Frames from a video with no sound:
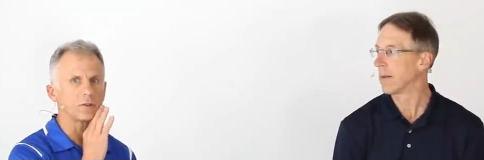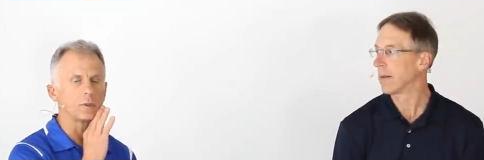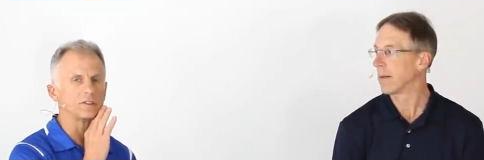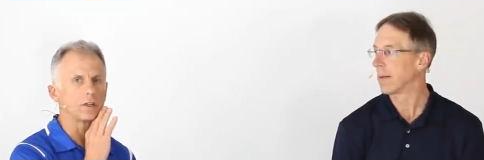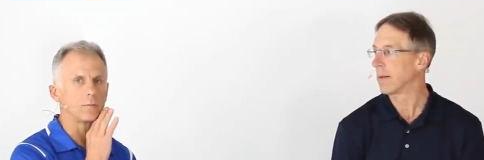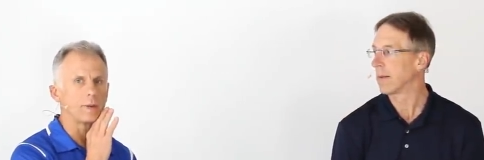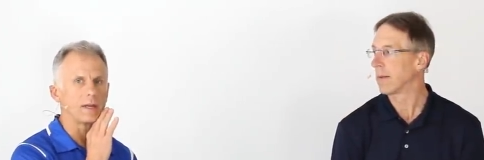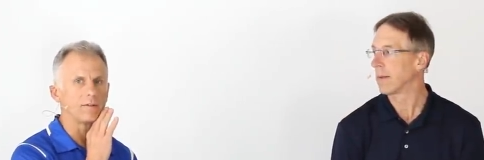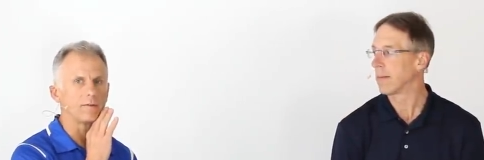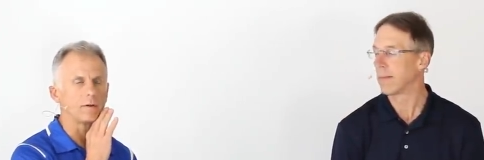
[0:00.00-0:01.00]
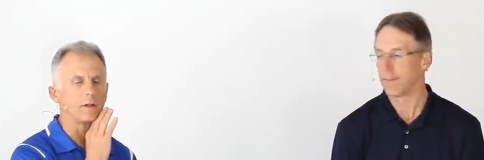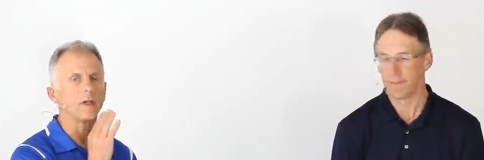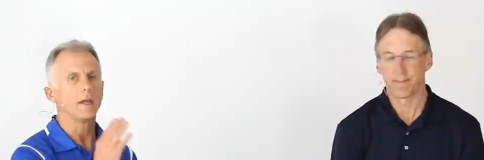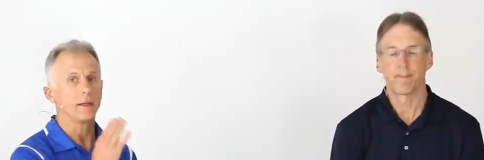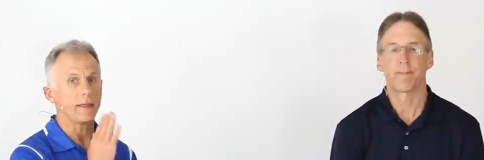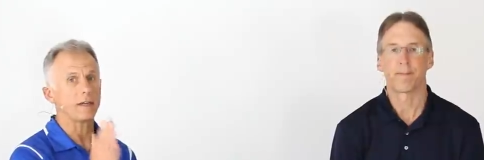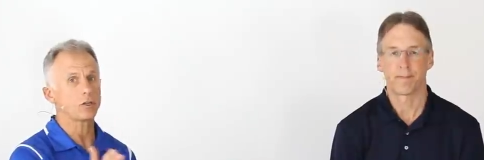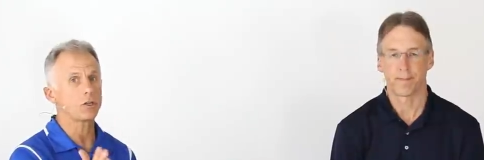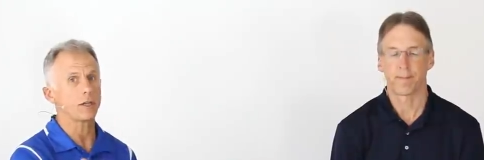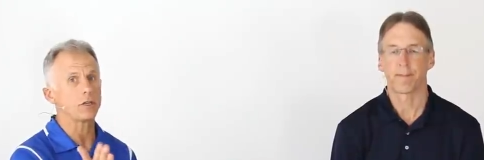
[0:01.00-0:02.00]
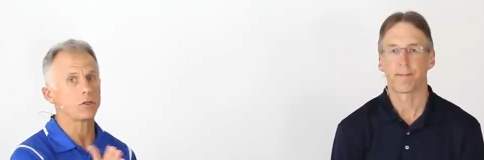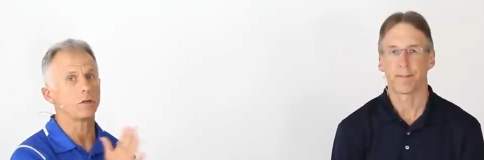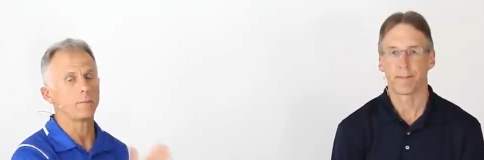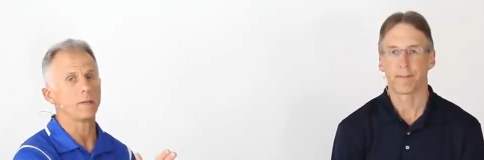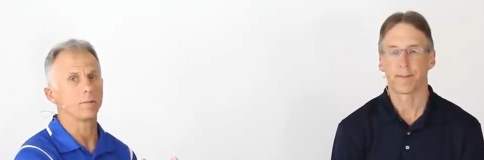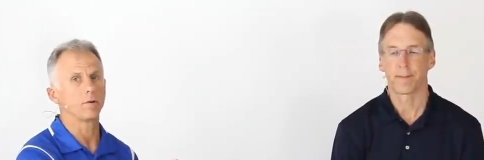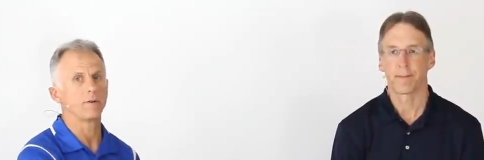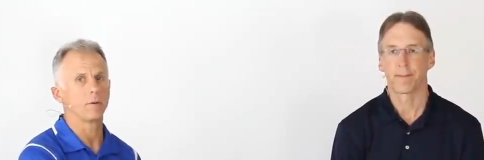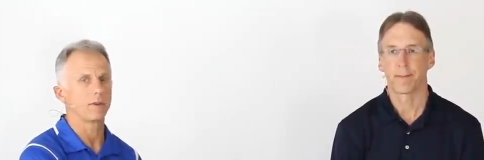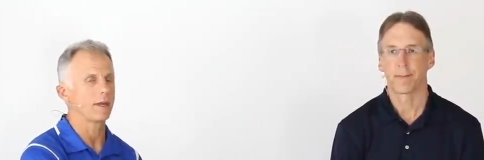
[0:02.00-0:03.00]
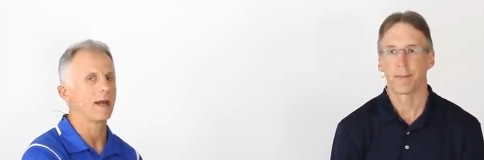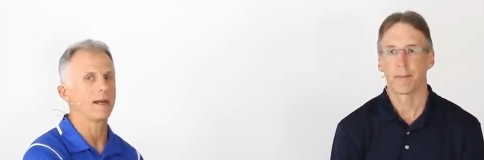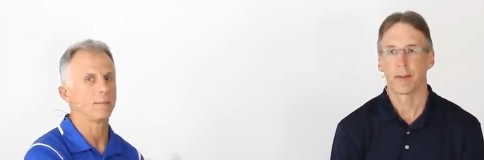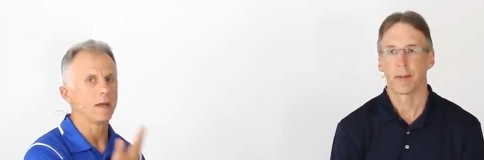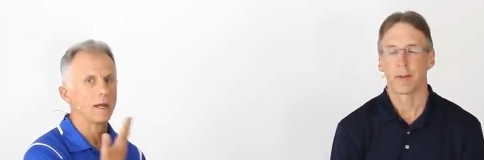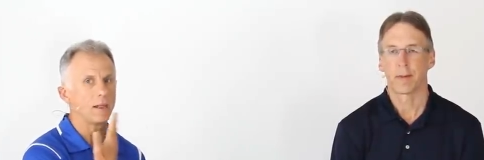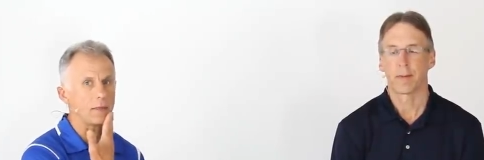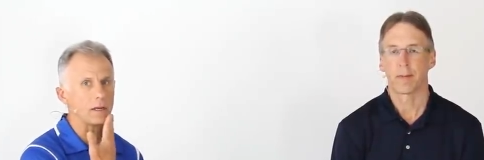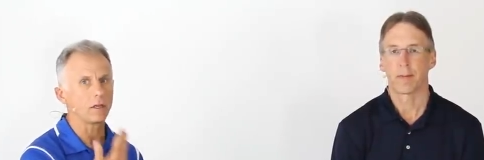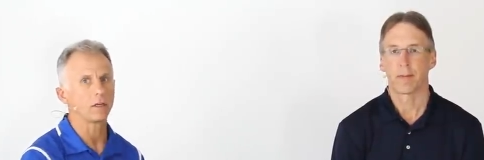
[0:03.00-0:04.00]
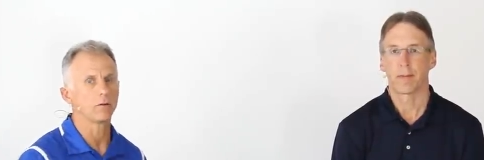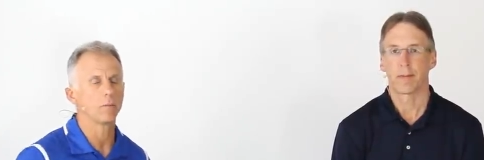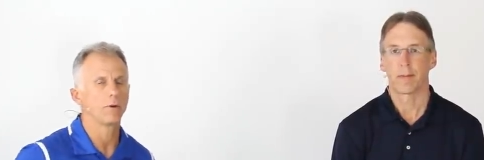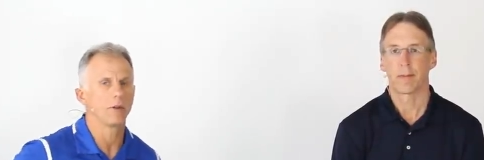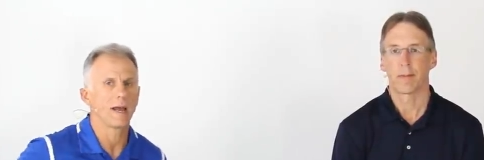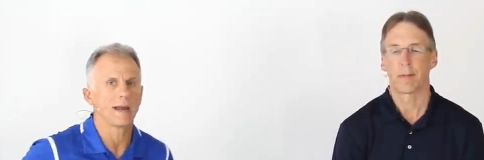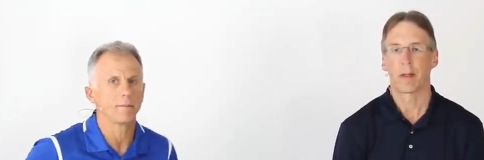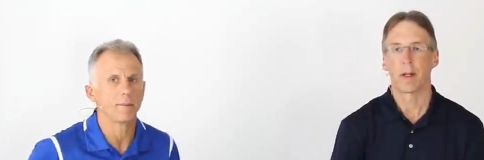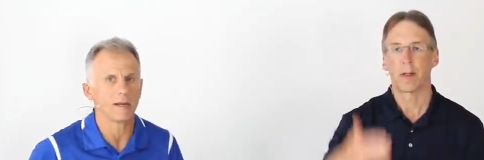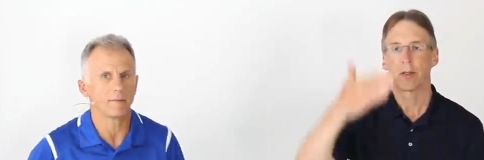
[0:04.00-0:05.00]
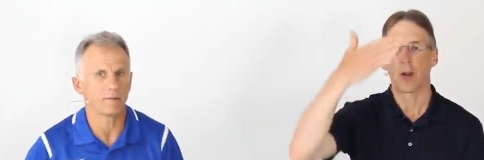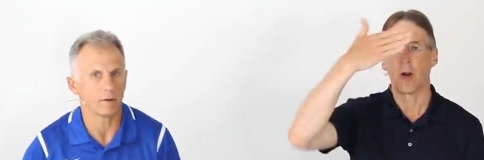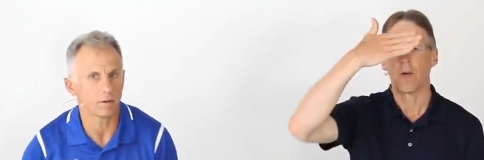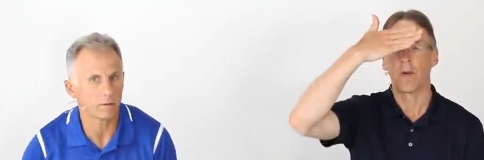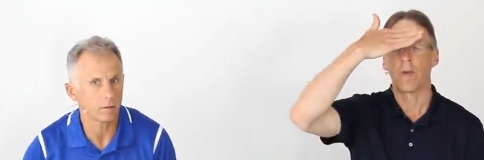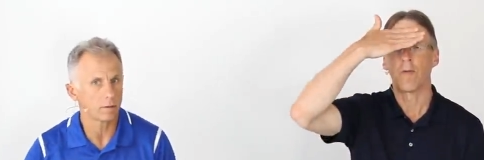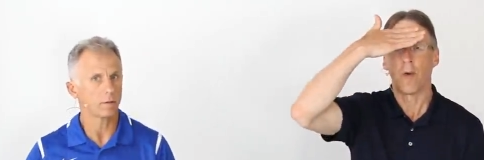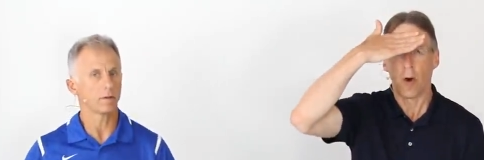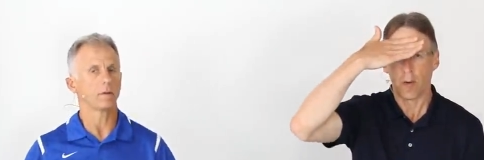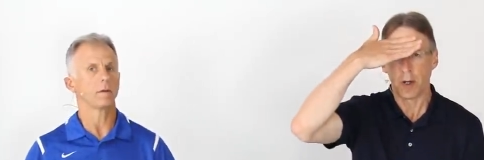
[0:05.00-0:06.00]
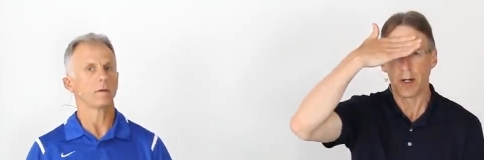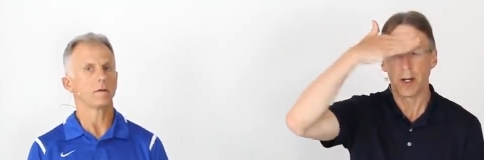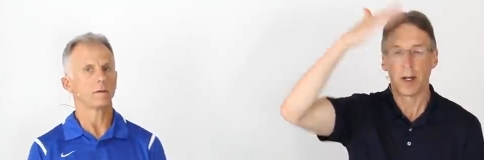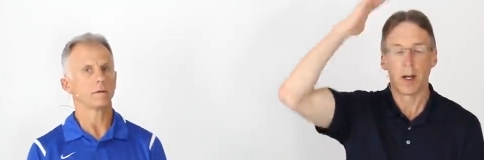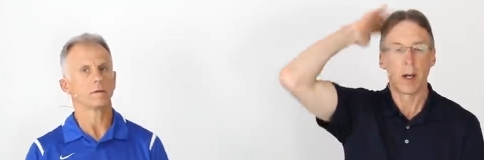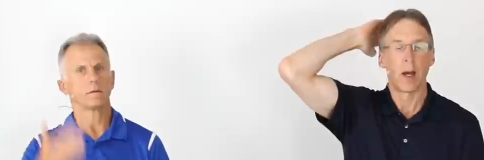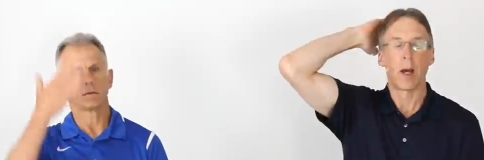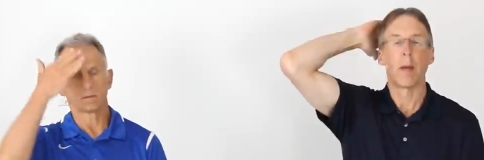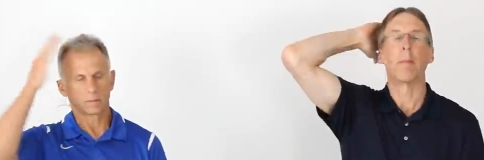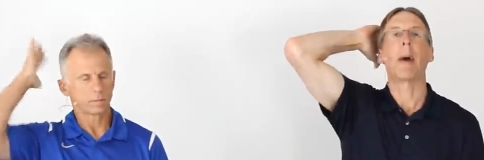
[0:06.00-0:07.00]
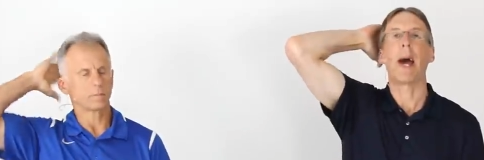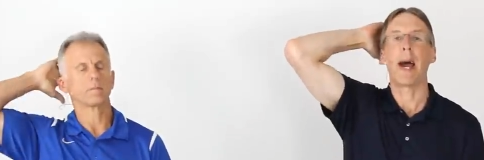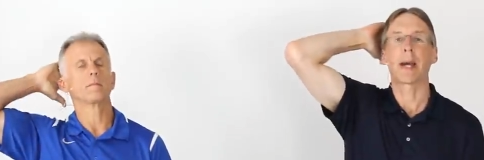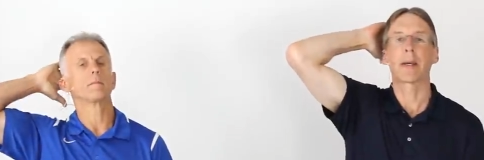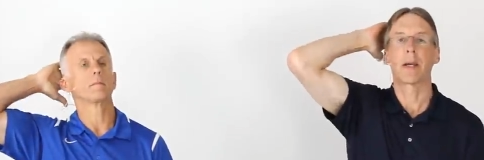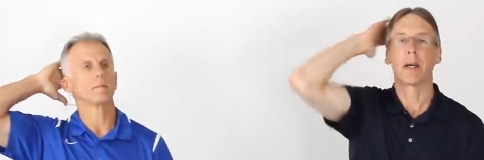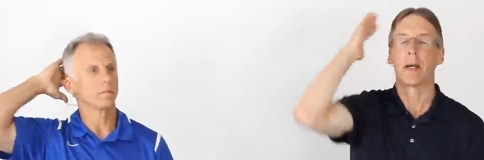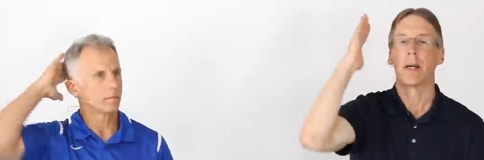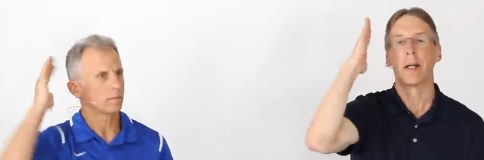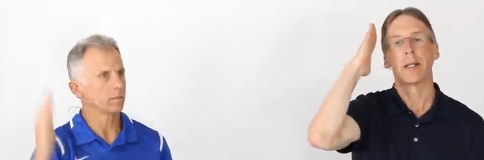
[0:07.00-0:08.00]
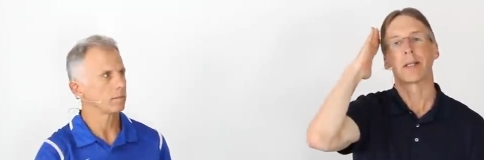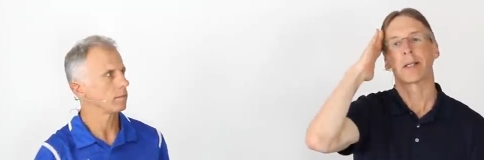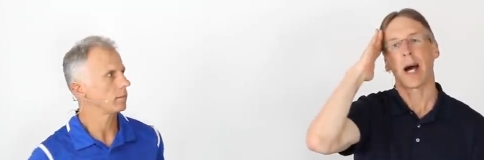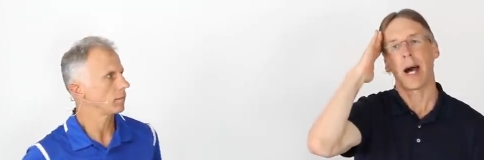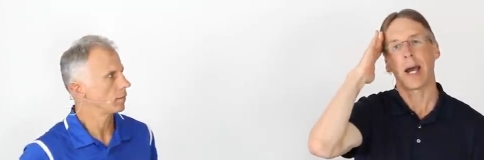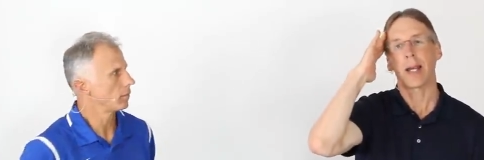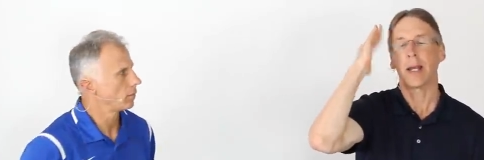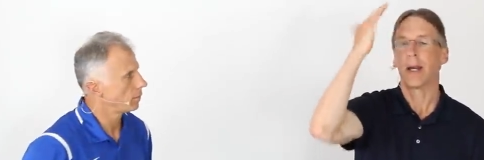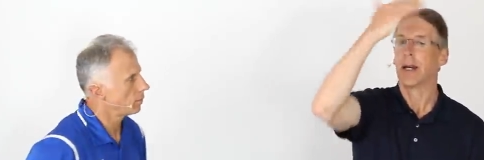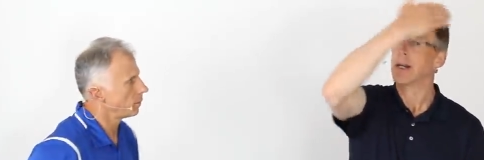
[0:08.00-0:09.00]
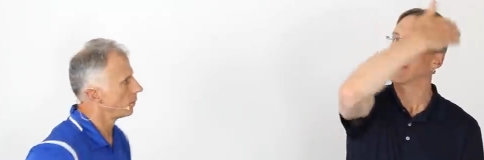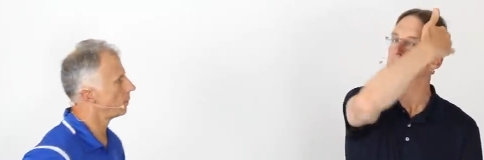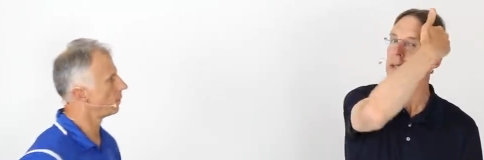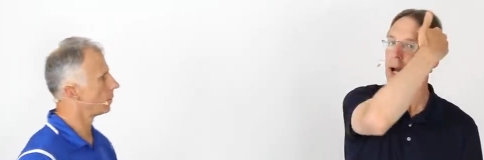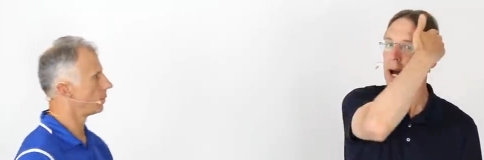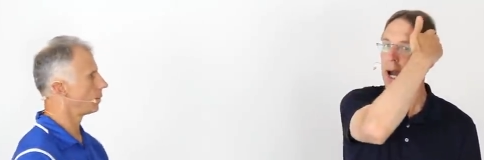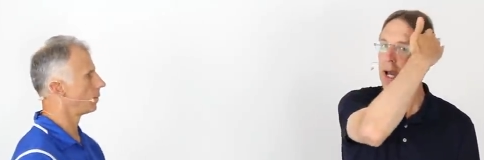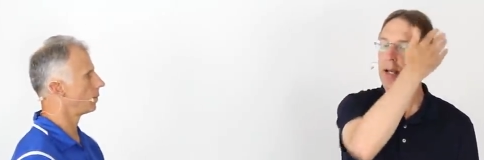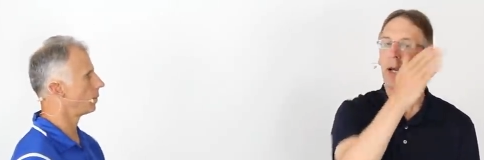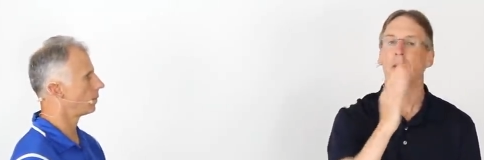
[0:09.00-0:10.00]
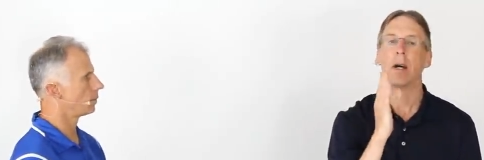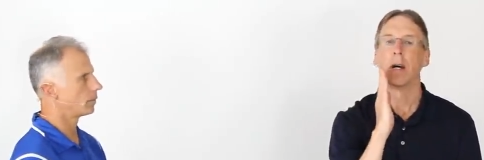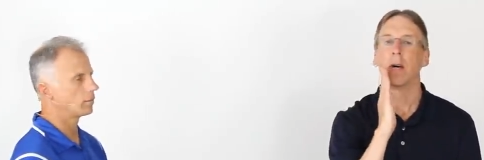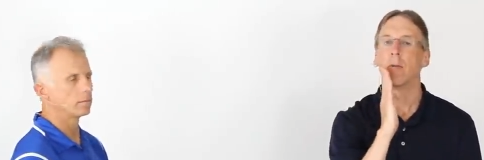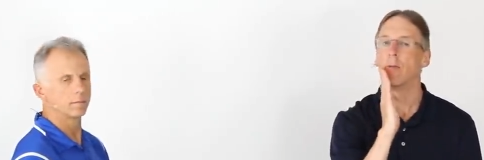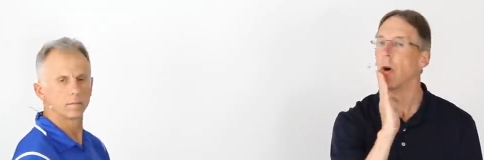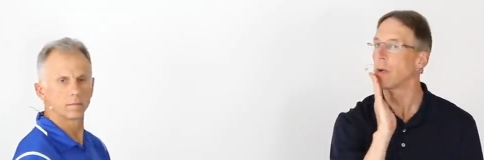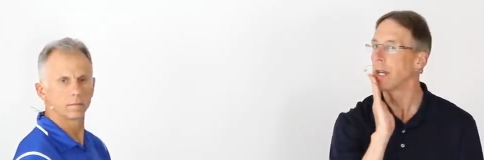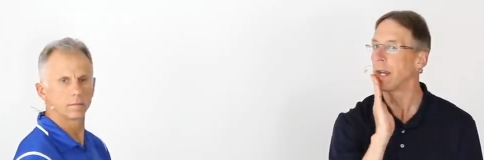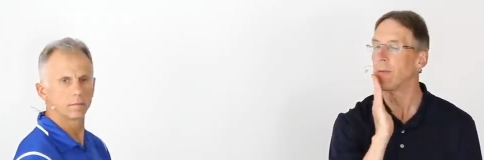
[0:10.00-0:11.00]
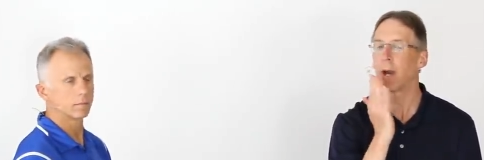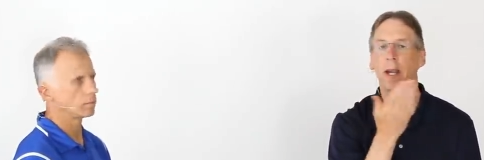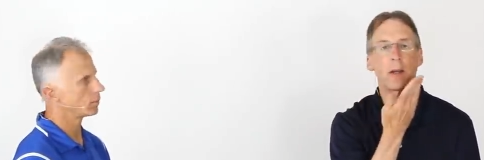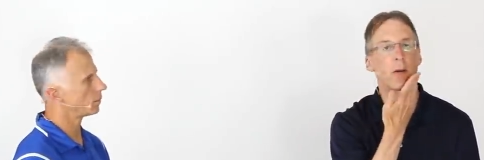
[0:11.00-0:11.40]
Speaker 1: the ones that are painful and that sh they should be improving with time and then you can do them when they're not painful so
Speaker 2: forward back side side rotate right